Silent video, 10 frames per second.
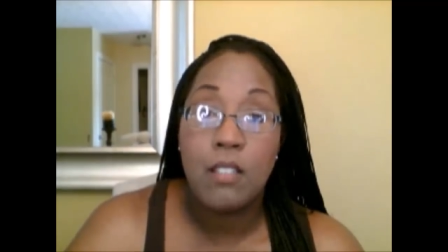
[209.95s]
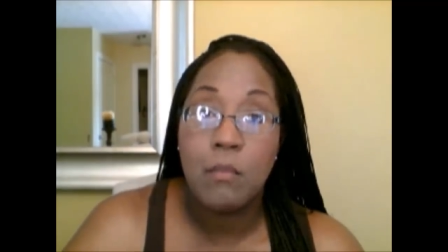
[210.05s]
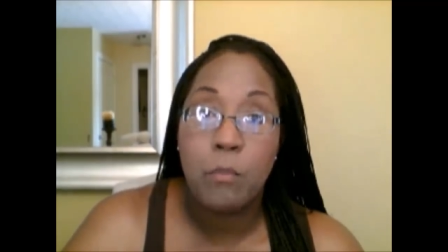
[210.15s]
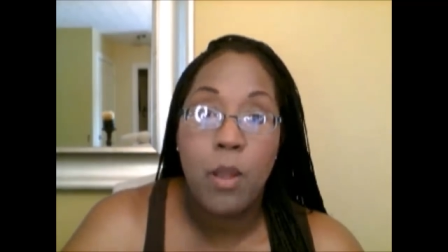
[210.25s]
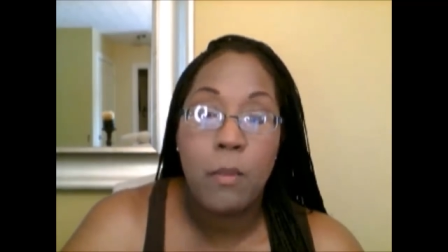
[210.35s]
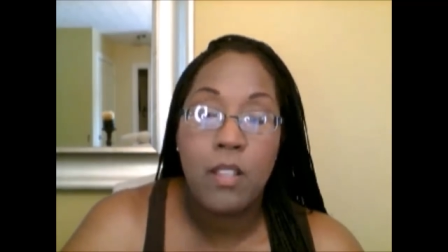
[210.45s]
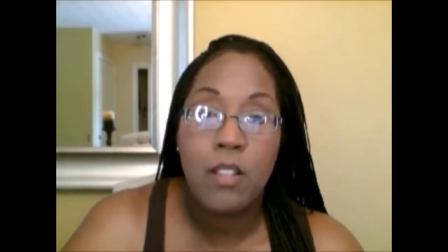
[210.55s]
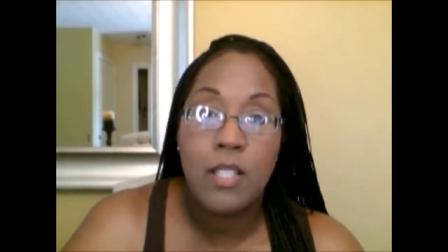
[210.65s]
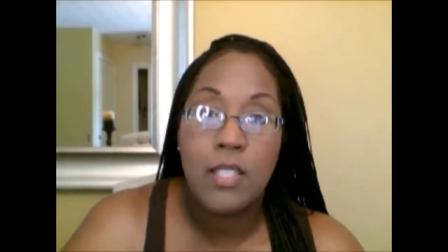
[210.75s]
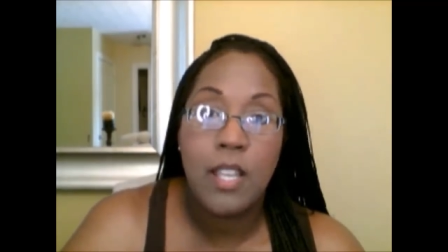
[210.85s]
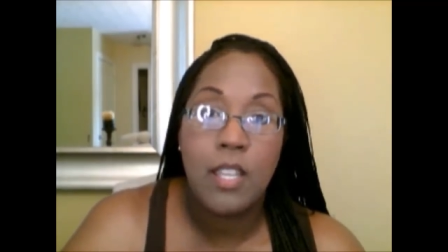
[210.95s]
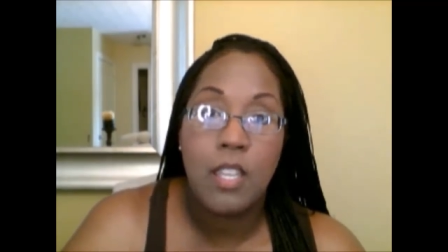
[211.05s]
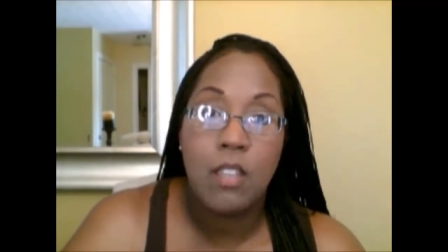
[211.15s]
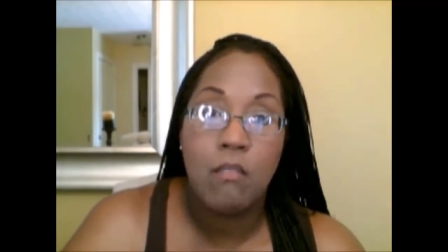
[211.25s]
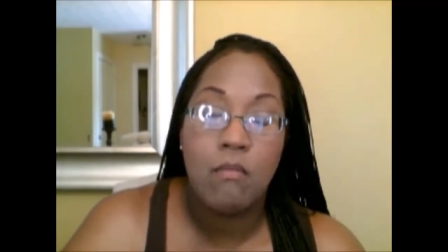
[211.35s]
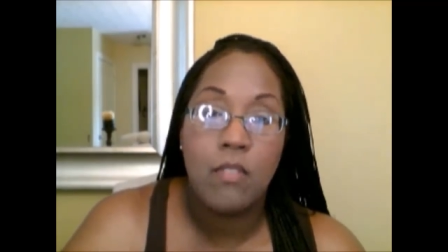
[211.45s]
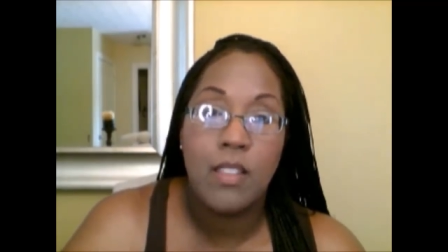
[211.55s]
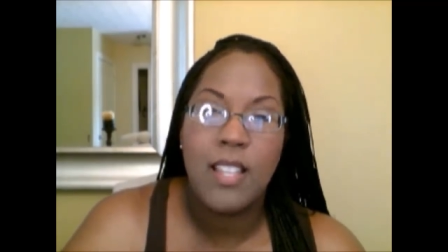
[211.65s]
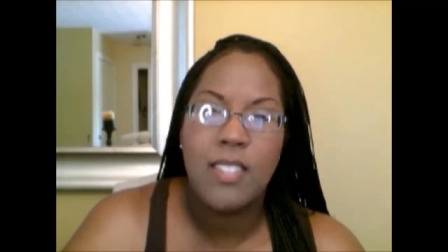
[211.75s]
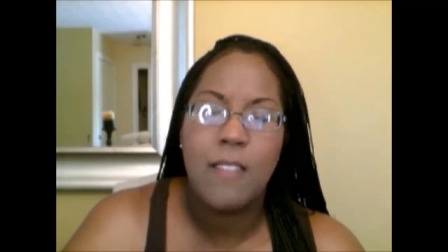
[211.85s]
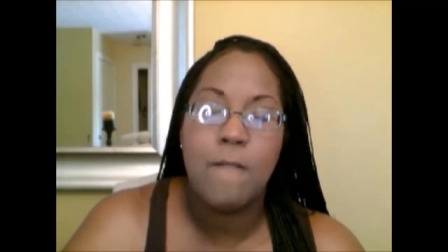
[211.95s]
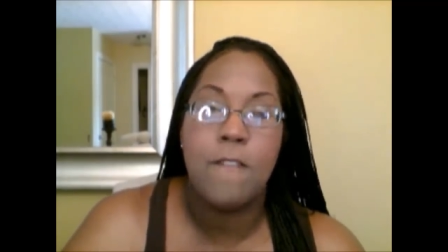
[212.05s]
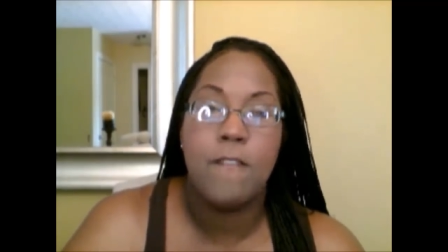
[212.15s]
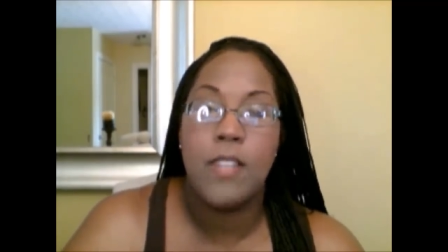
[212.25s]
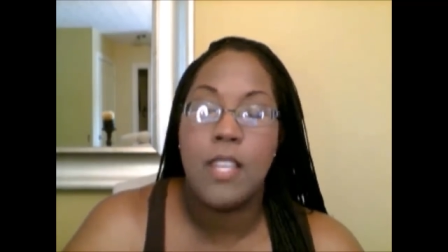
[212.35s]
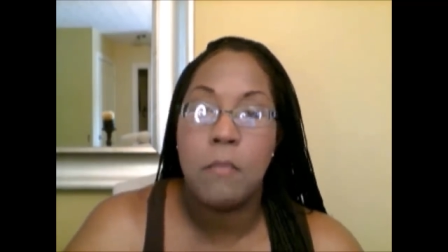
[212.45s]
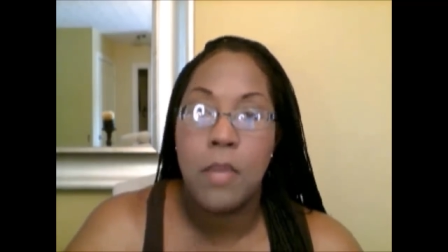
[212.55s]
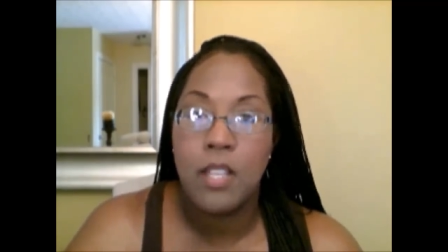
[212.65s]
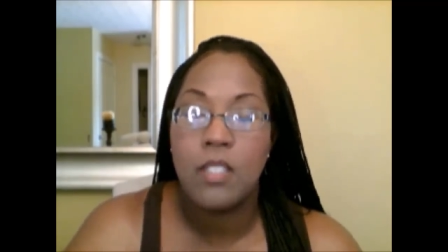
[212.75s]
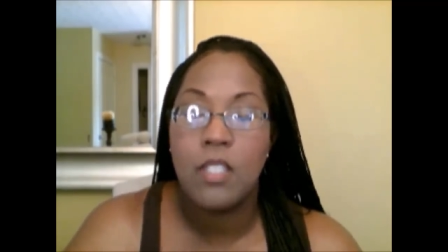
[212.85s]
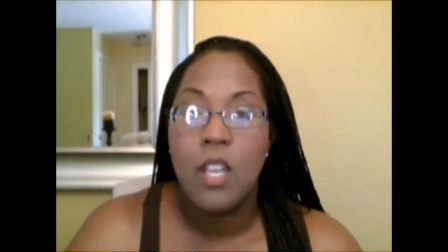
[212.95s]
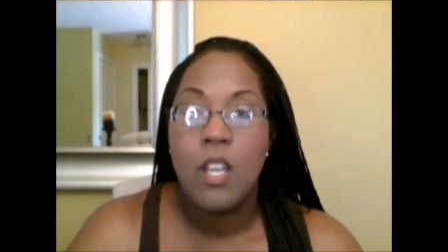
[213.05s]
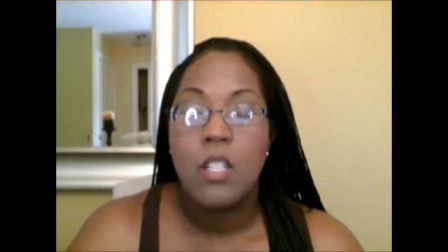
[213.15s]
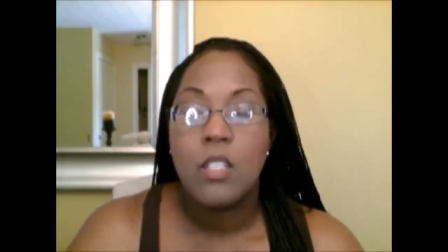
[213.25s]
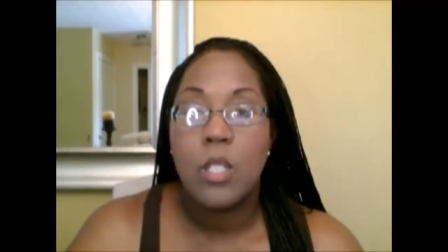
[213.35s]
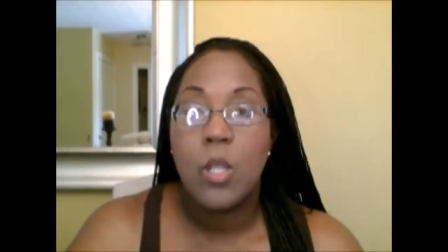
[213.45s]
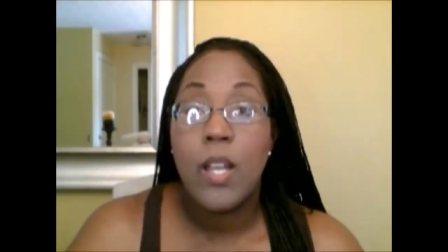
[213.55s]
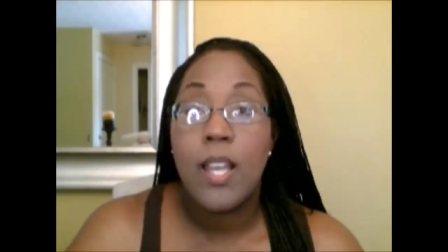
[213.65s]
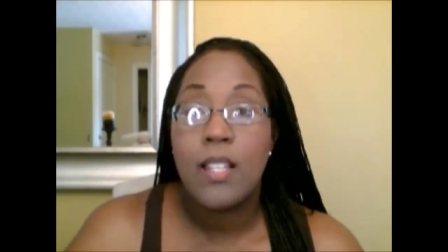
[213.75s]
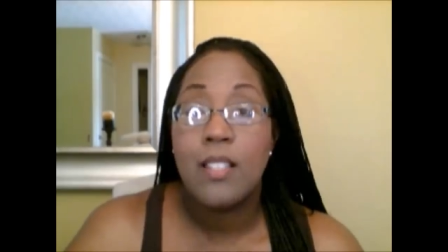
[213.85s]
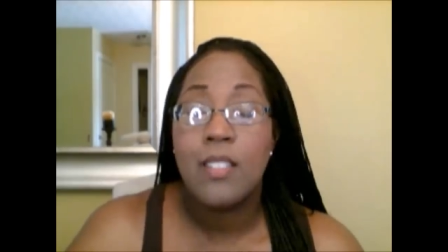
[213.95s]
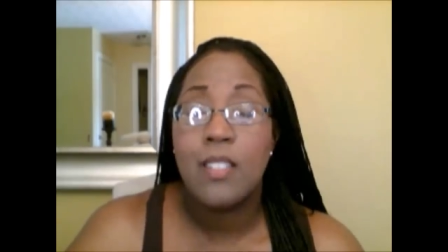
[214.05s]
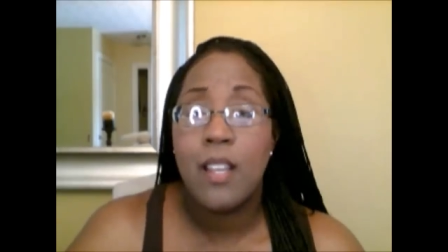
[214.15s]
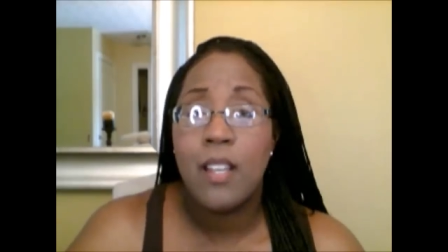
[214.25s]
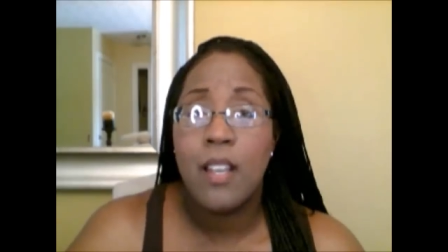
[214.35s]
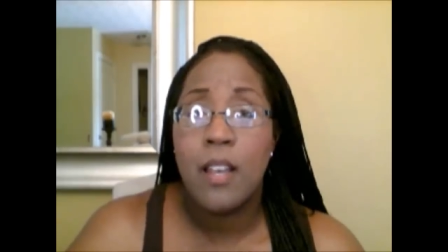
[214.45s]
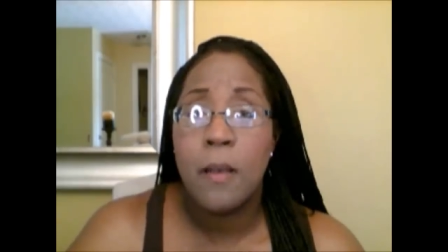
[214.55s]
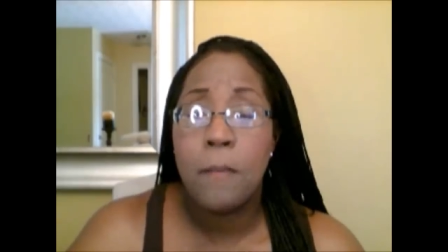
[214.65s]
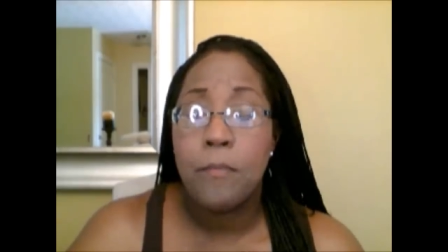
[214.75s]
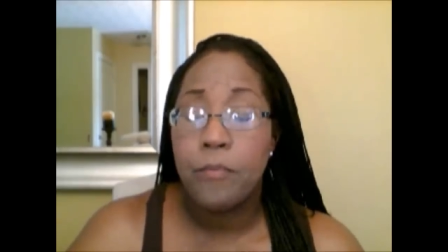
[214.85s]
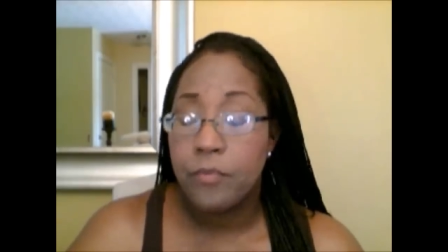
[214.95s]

It probably only take you less than 15 minutes to go ahead and sign up